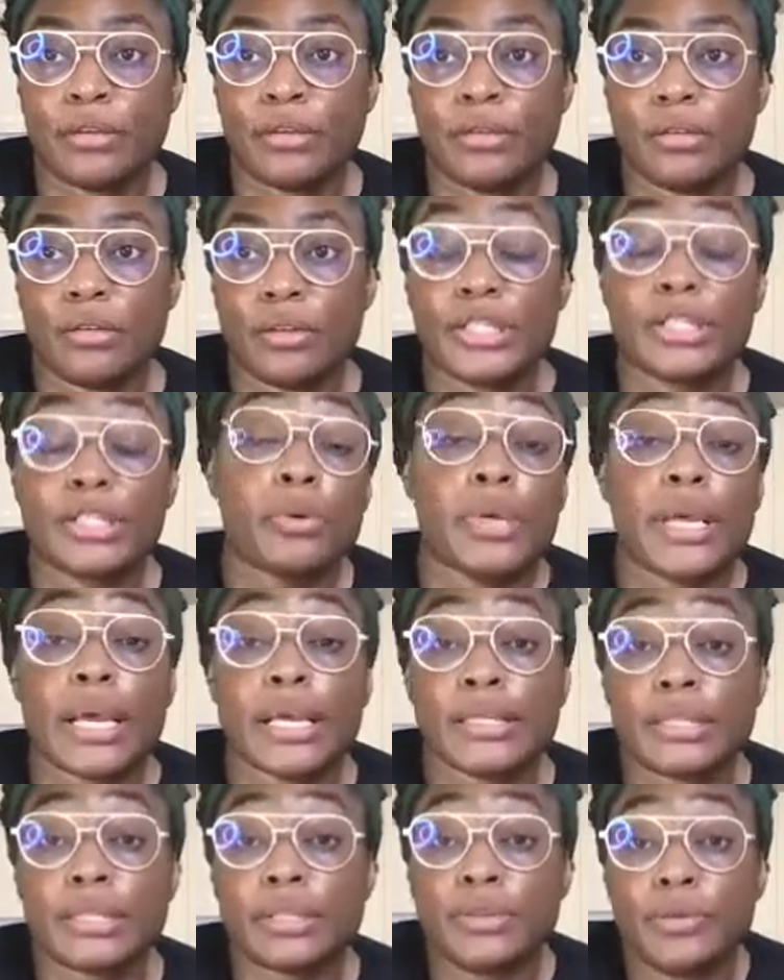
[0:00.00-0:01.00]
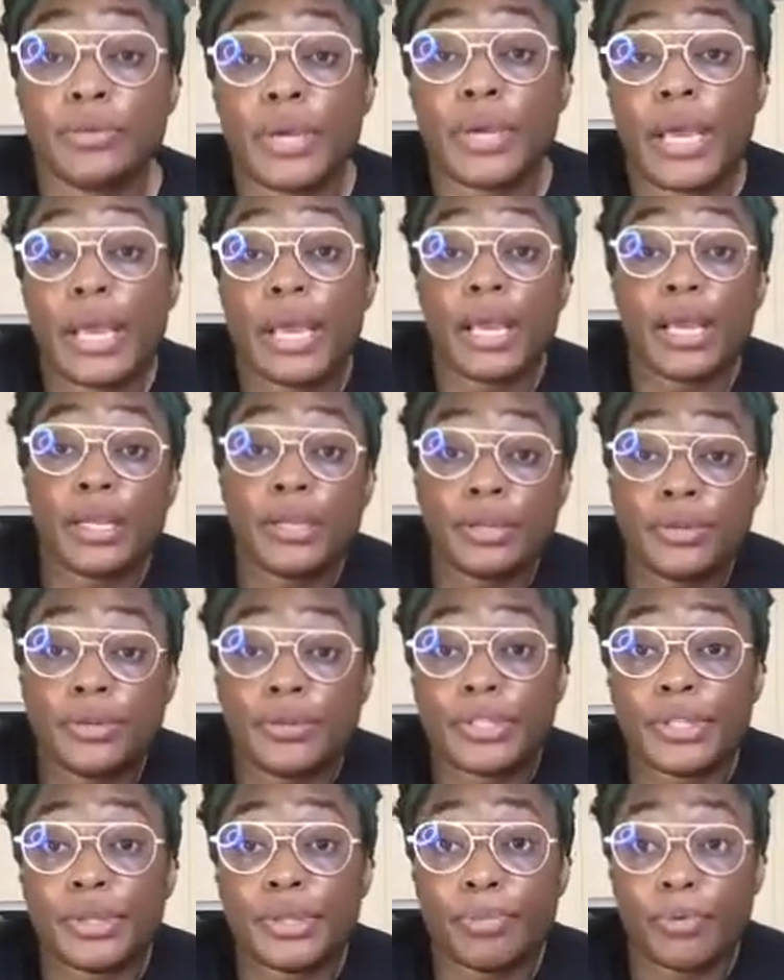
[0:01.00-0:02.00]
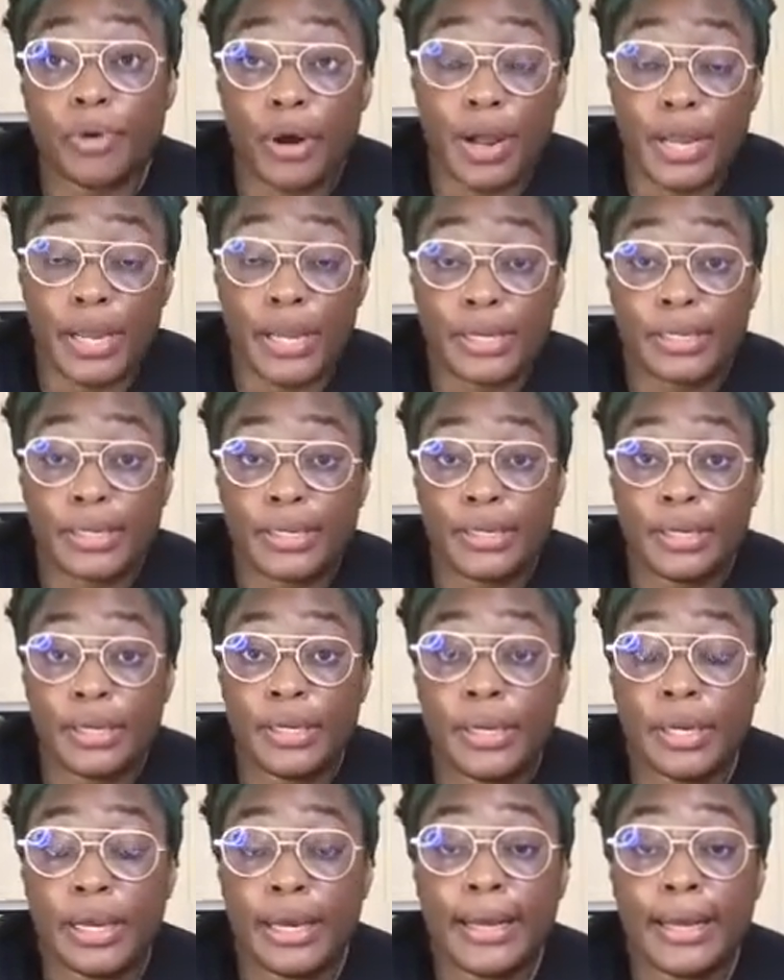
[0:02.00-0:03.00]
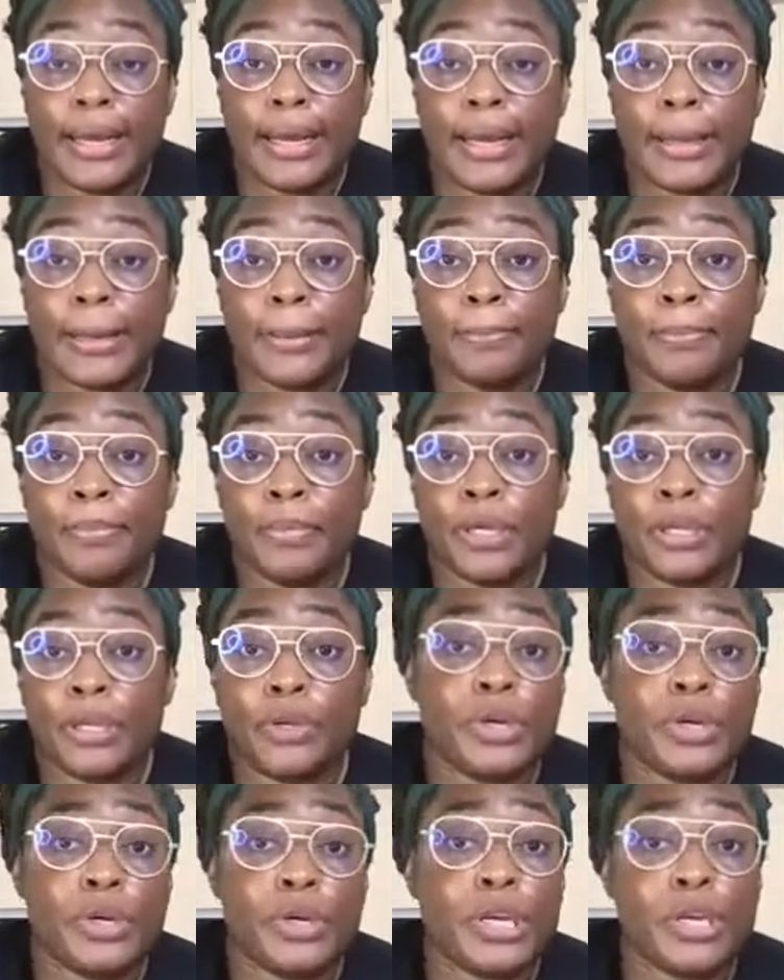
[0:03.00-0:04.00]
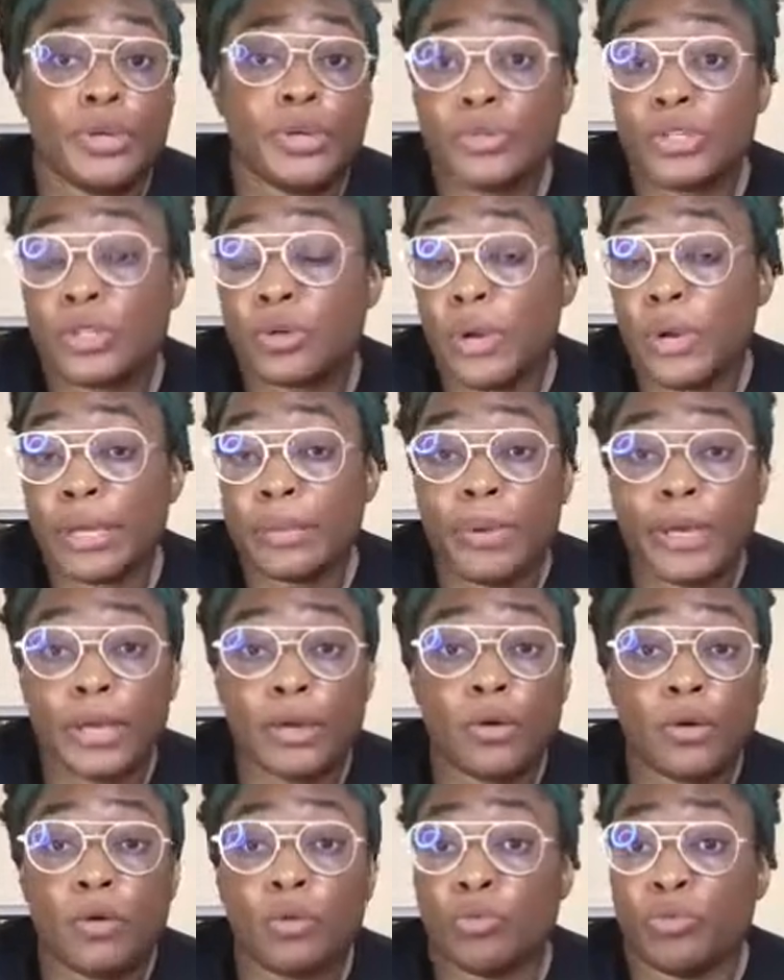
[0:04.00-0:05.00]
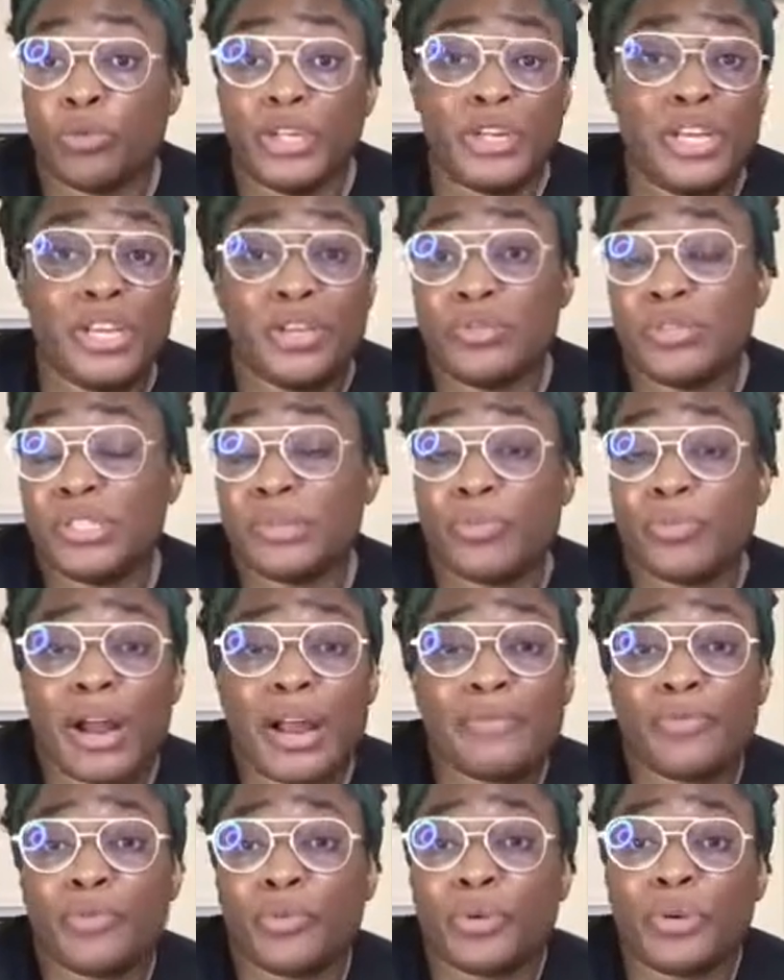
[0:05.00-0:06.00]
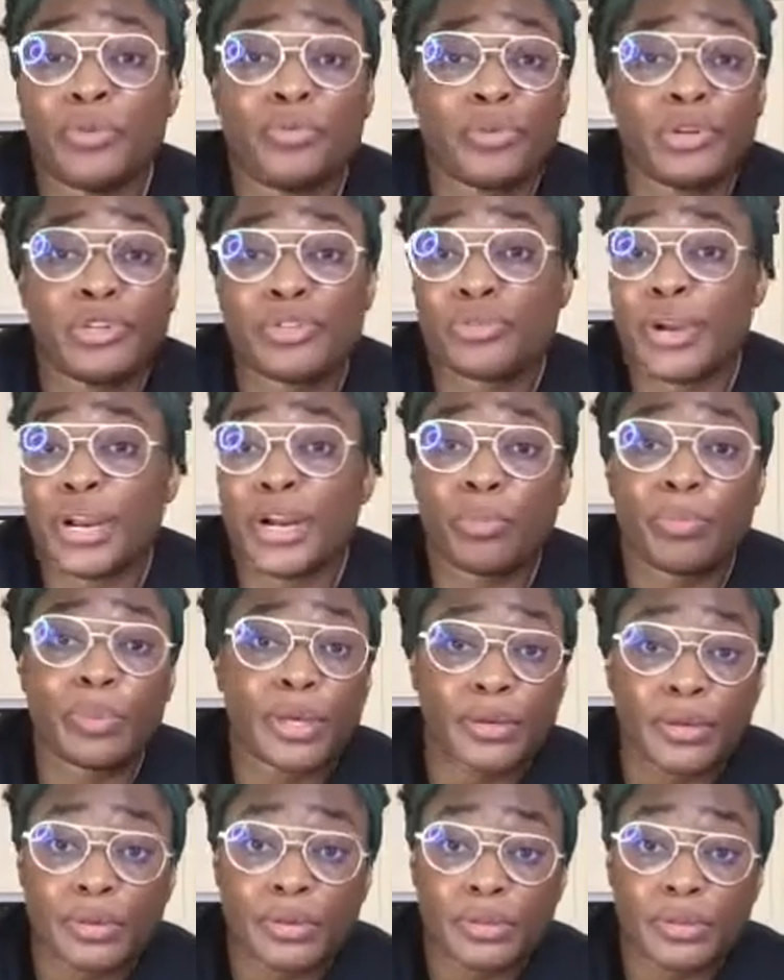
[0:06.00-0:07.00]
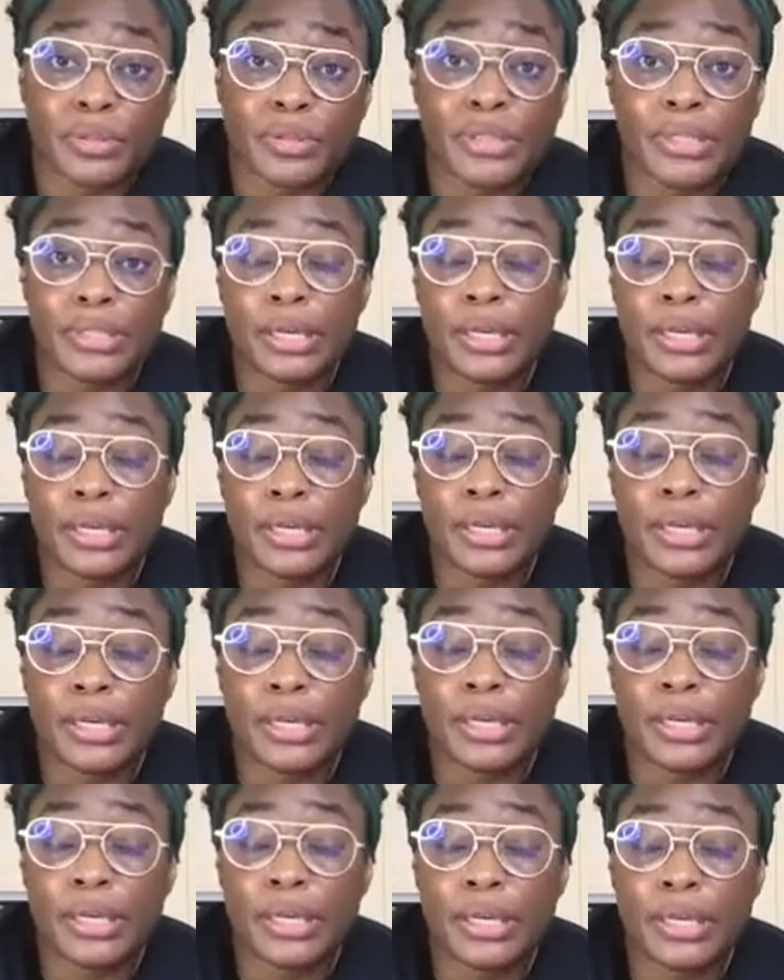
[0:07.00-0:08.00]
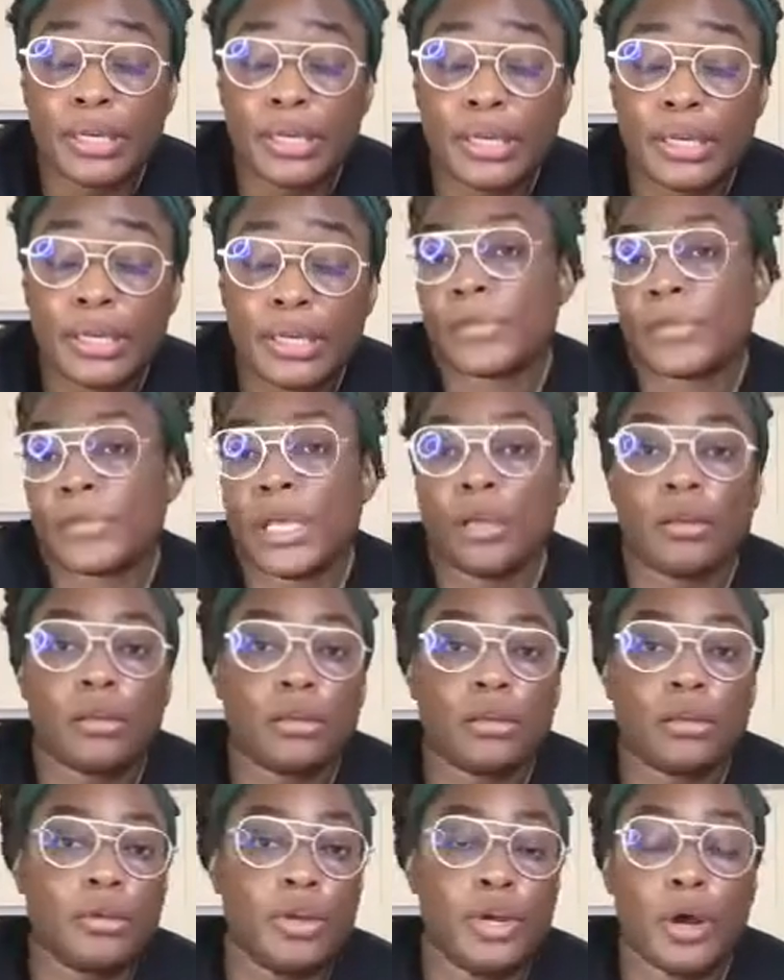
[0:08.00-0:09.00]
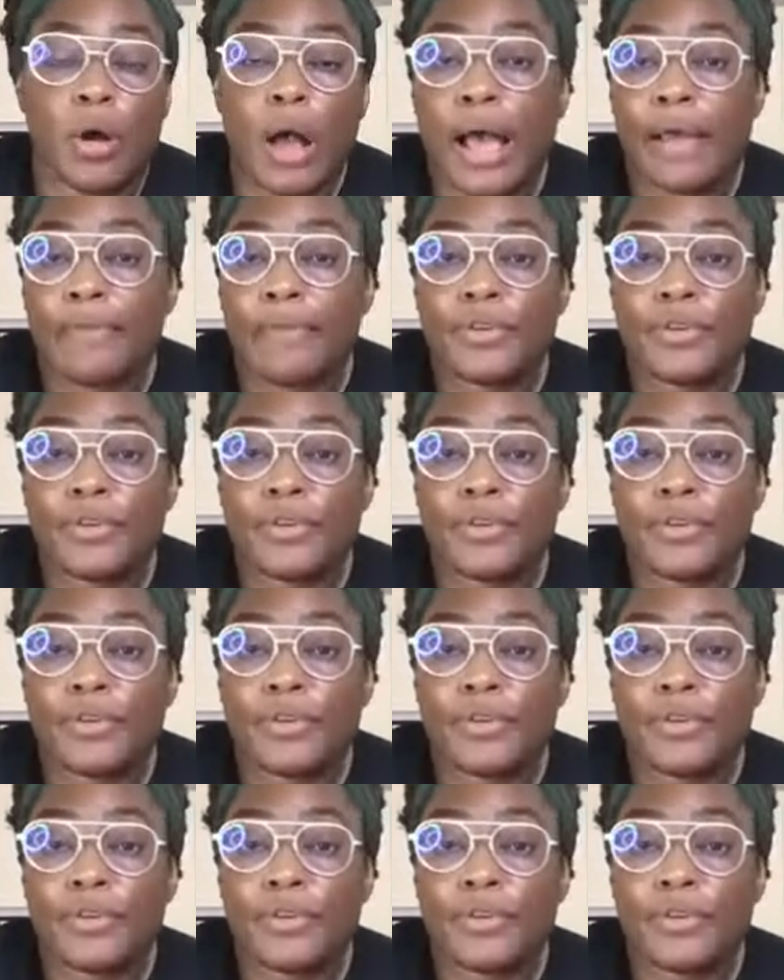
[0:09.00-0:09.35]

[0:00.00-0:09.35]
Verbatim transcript: so yes, you can use the brine. Um, you can use quick pickle, or you can use the brine for refrigerator pickles. Um, you know, I've